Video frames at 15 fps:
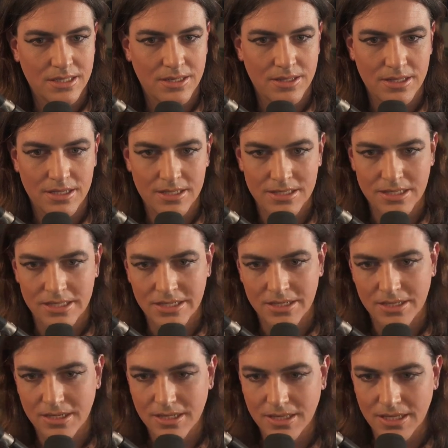things like
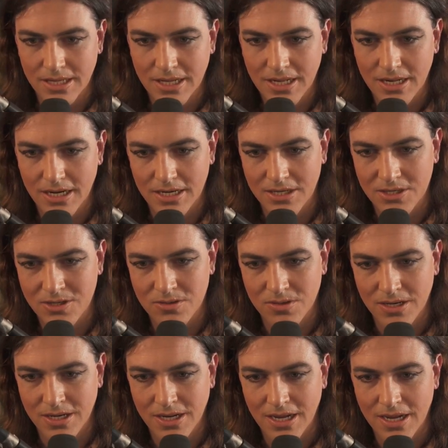The Killing
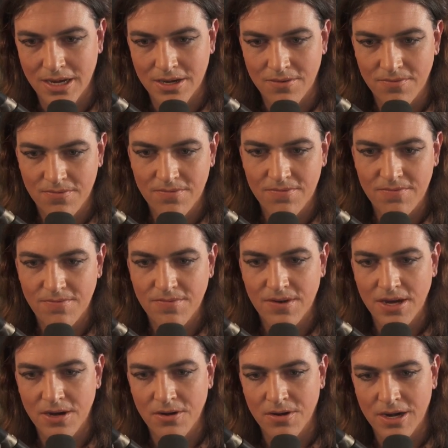Tree and
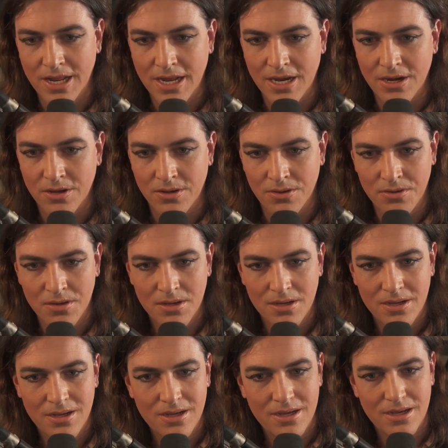Fire Firenado
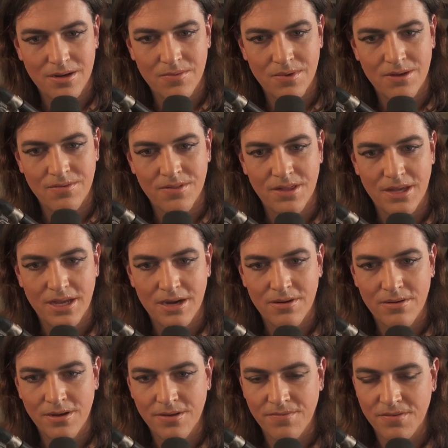and whatever the
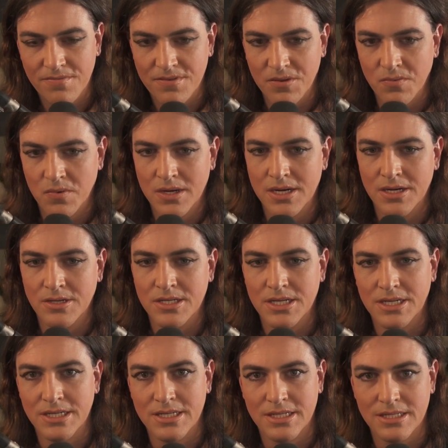Area fifty-one
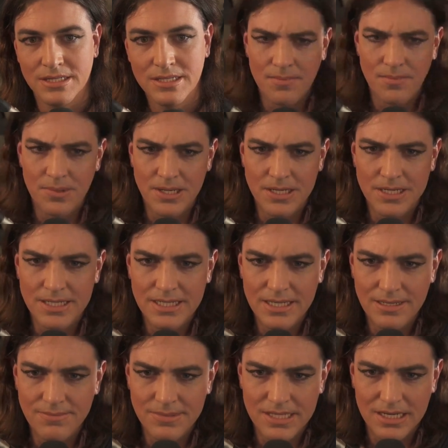incident is. But it
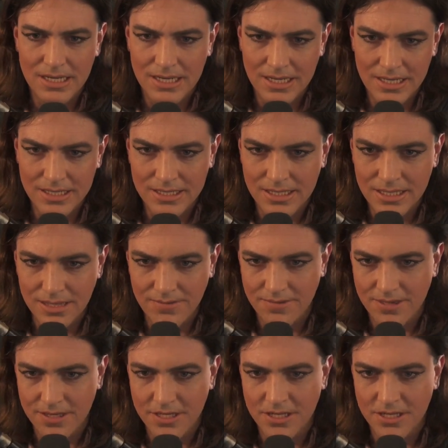seems like he's kind of hitched